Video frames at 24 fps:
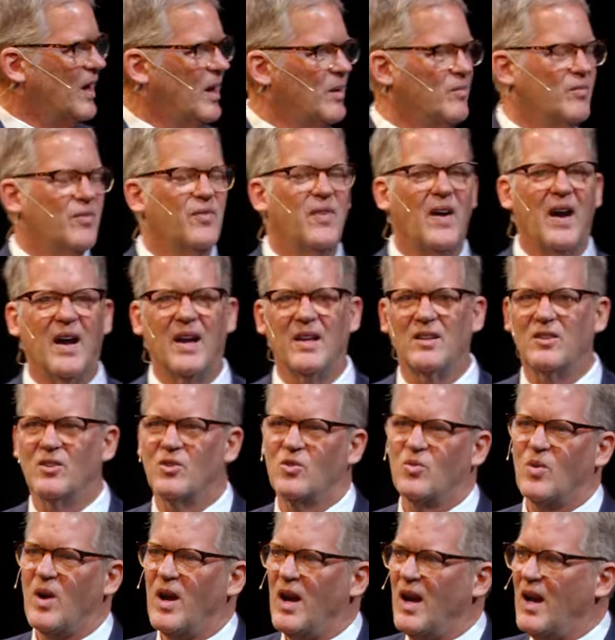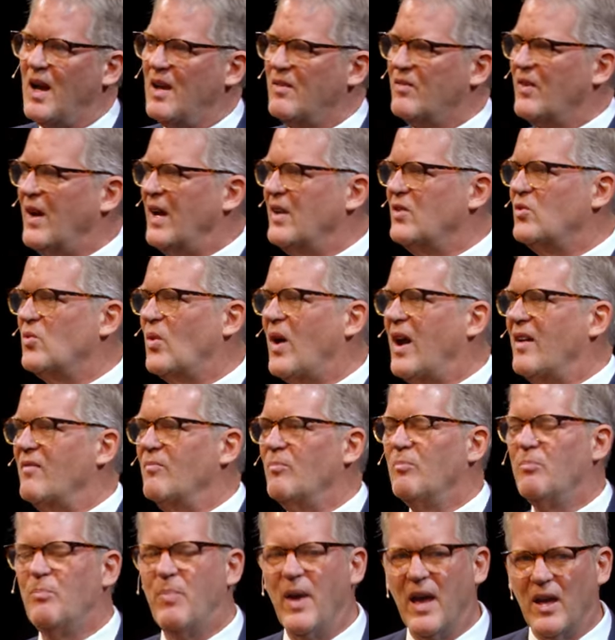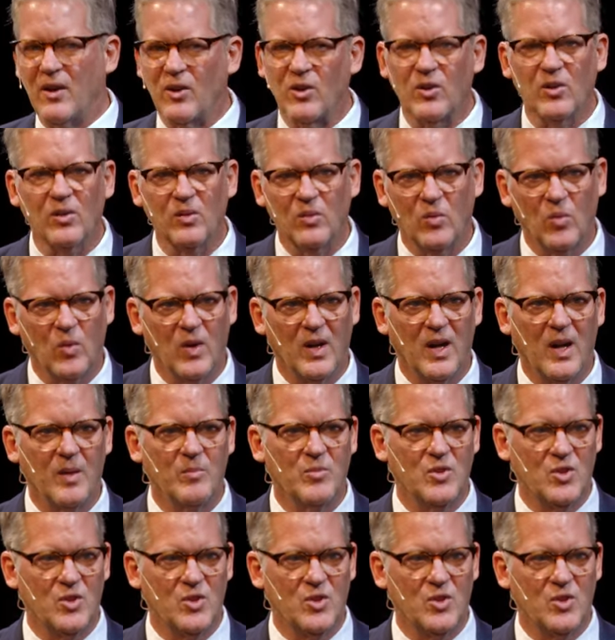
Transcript: I'm fine to drive. I drive better when I'm